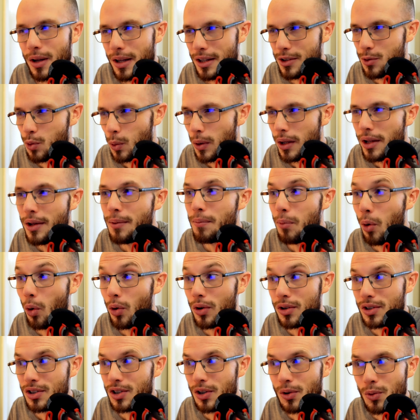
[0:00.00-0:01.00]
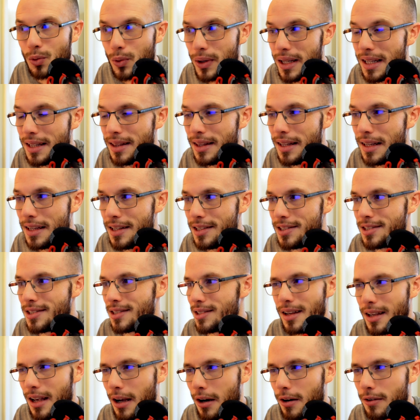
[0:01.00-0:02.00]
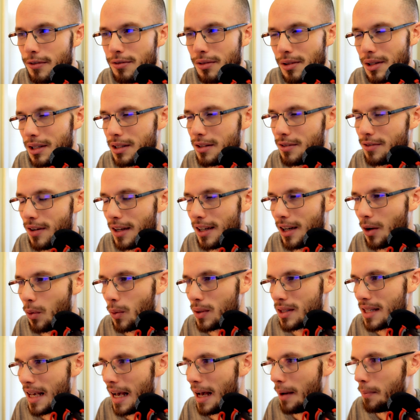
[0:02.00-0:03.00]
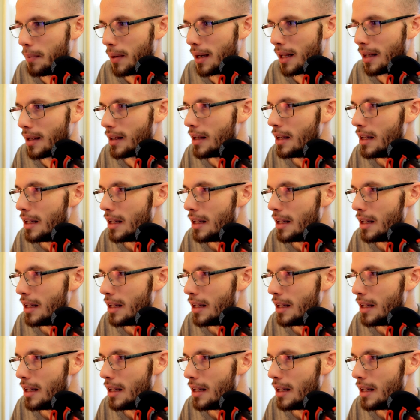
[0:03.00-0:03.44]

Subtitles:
It's really important to read these carefully to find out what's happening.